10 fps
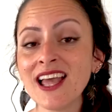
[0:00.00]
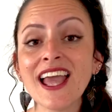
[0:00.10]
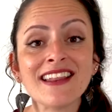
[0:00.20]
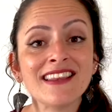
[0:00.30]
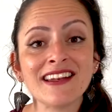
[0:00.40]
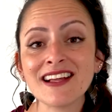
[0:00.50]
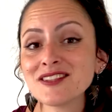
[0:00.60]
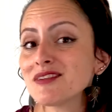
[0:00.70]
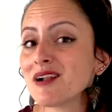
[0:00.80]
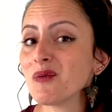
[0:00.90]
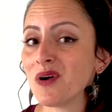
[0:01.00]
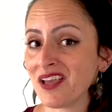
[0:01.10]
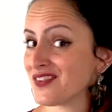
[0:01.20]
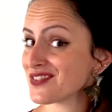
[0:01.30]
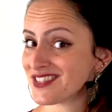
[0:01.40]
and the natural way
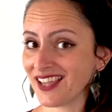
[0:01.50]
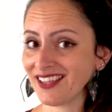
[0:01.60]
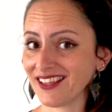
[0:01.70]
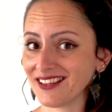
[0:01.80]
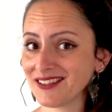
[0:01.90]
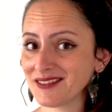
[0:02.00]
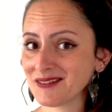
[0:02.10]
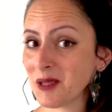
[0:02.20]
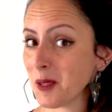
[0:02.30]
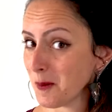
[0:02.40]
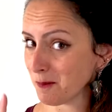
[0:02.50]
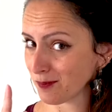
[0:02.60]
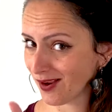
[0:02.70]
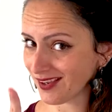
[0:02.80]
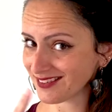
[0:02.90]
of saying it.
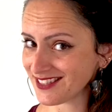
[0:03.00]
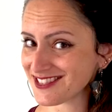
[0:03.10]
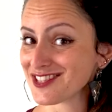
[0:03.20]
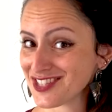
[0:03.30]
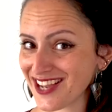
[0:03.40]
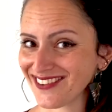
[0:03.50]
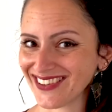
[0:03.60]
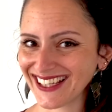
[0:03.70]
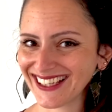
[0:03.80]
Practice shadowing.